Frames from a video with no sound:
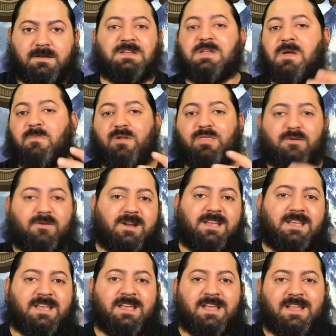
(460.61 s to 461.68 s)
Number
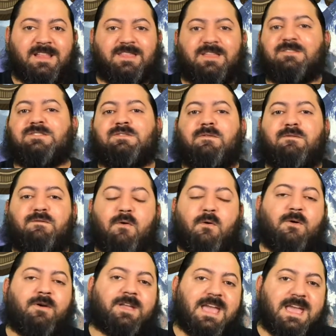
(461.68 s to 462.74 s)
3, there's
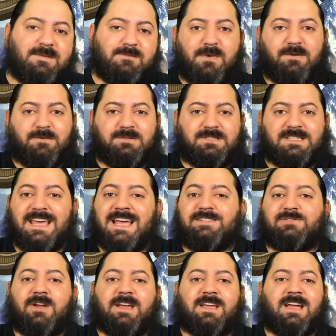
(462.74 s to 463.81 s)
4 game modes.
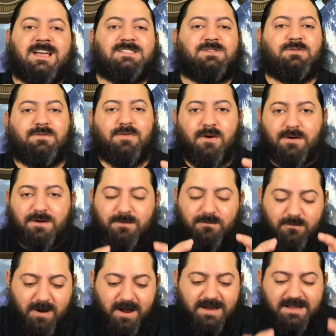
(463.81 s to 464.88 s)
That's right, guys, you've heard it
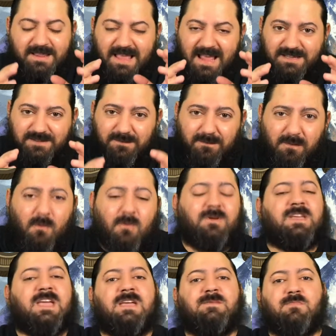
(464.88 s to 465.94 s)
right. That's 4
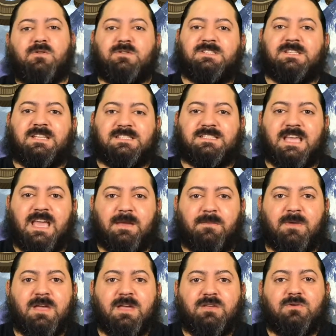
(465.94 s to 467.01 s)
game modes in this game.
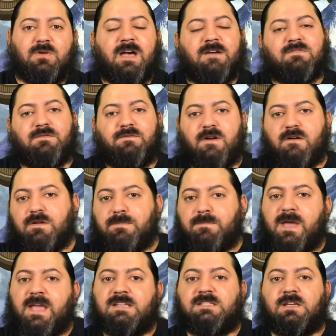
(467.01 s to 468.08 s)
You have the very
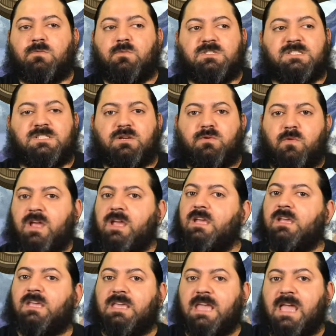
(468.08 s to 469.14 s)
basic, which is a
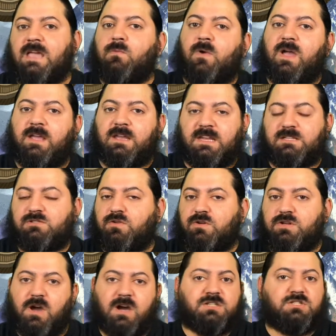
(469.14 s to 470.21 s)
great gateway and
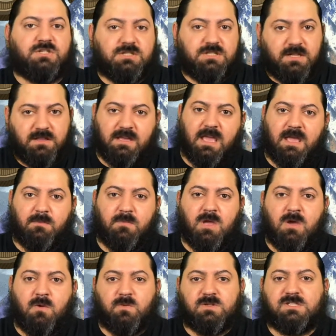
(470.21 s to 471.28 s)
introduction to the game,
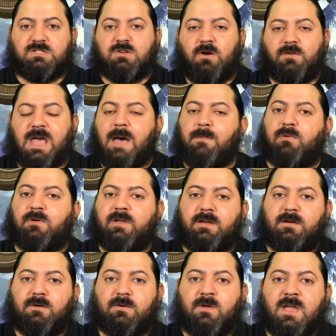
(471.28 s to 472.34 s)
which is called Apple
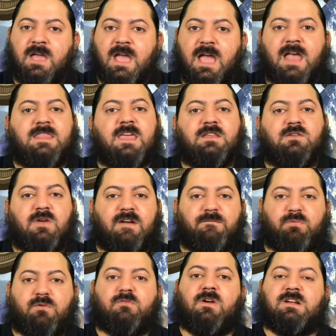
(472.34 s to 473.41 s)
Hill, and then you have
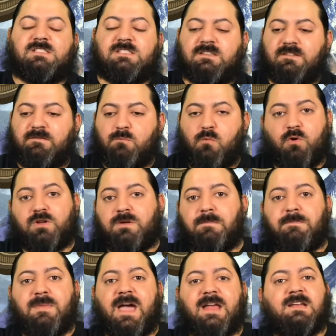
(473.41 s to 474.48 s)
progressively more
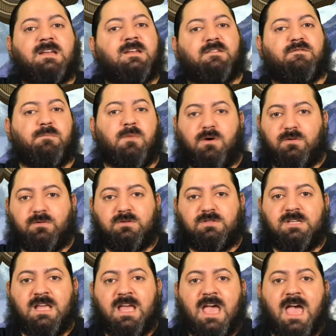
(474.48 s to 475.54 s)
competitive modes
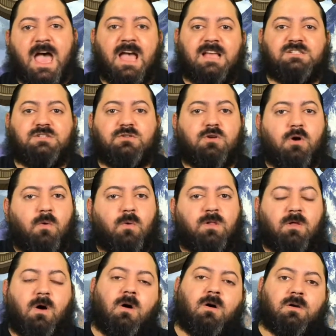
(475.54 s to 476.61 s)
as you go
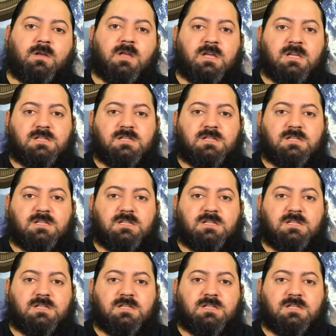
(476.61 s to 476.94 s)
along.